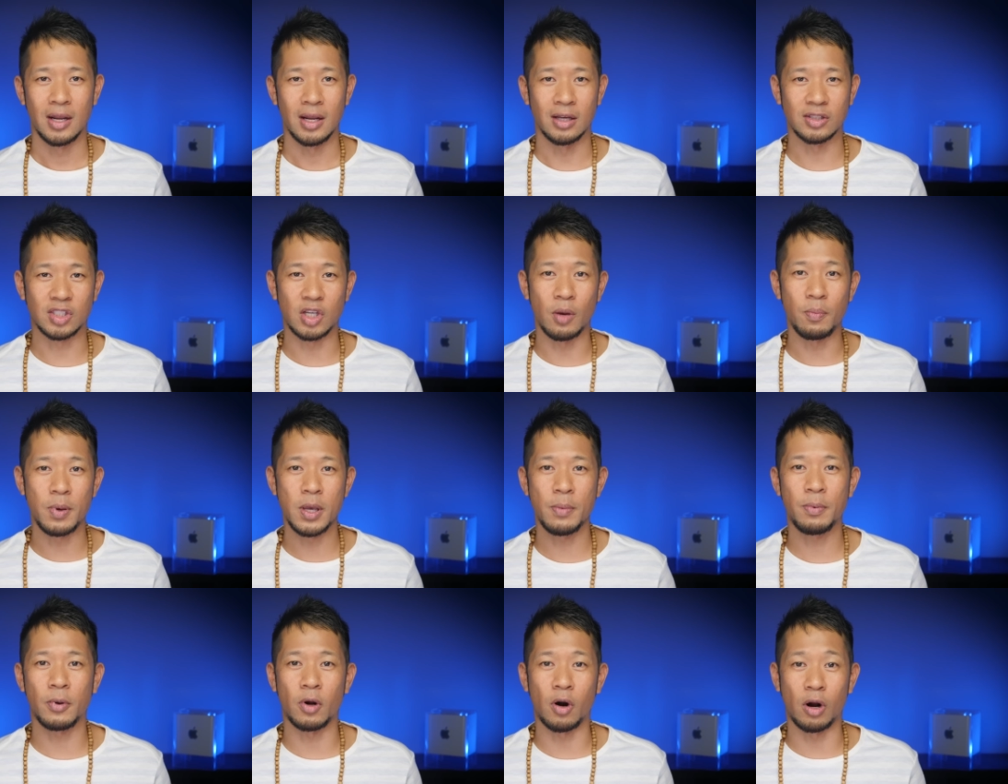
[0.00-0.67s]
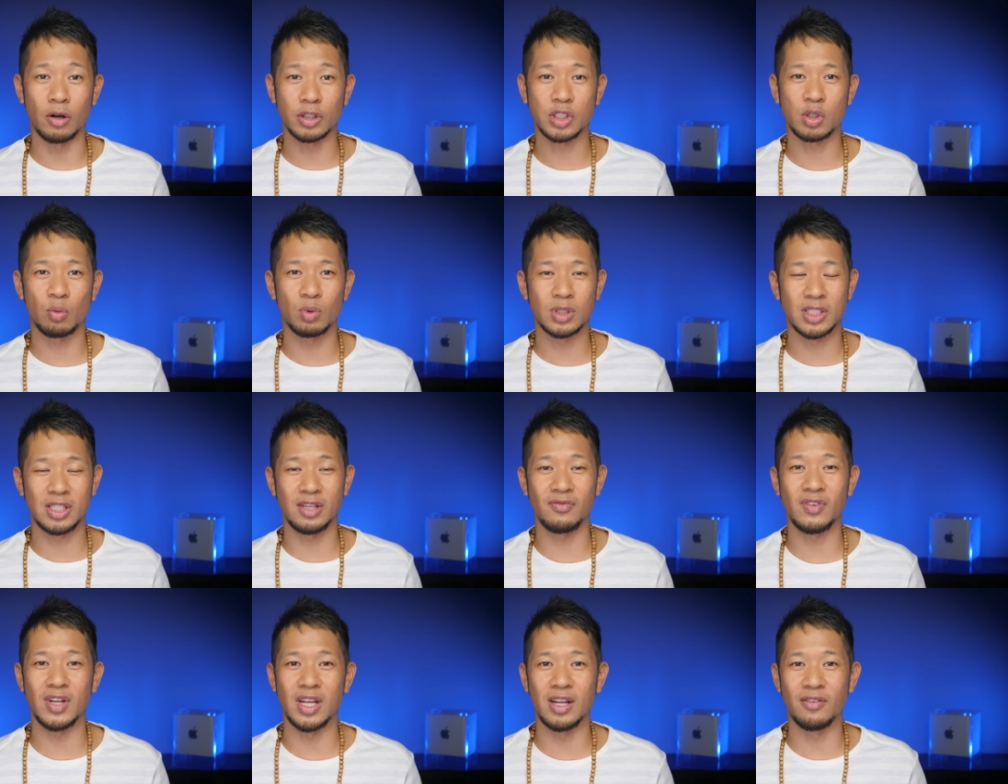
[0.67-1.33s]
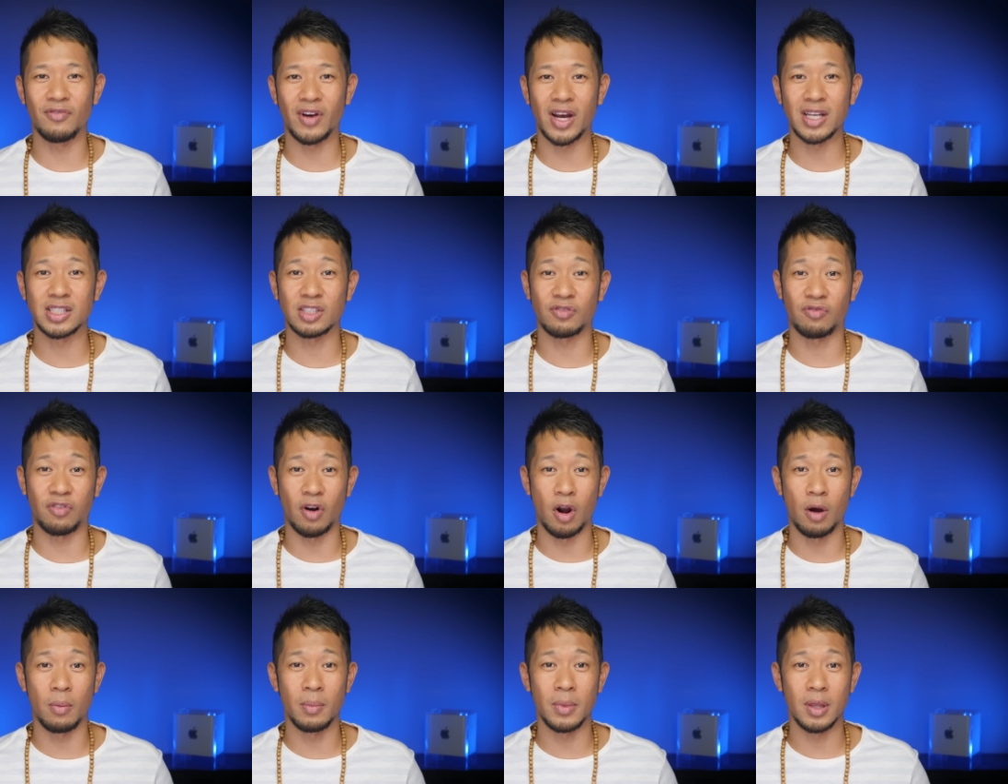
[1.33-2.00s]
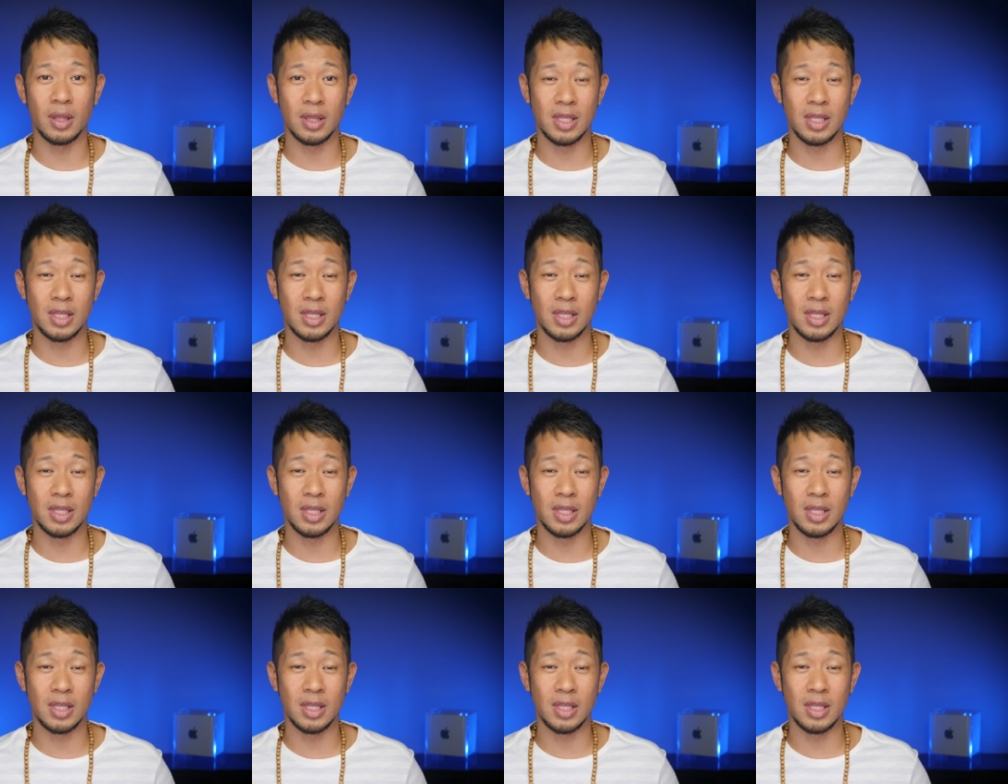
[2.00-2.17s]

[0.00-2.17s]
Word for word: Now, some people are also receiving invites from